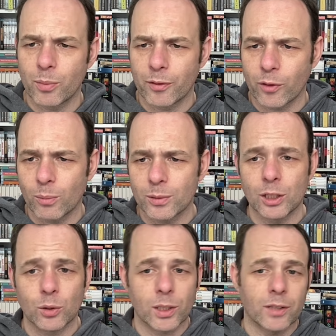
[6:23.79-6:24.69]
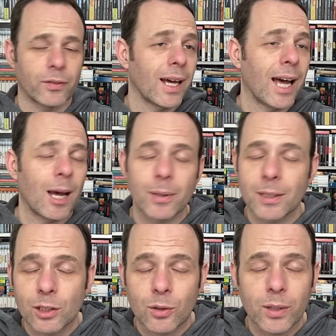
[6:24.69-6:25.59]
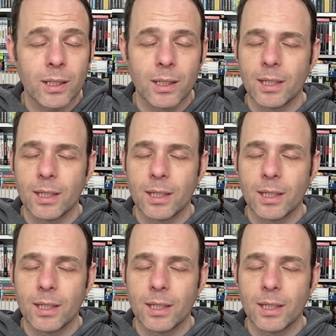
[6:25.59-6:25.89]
performances. Christopher Abbott is great.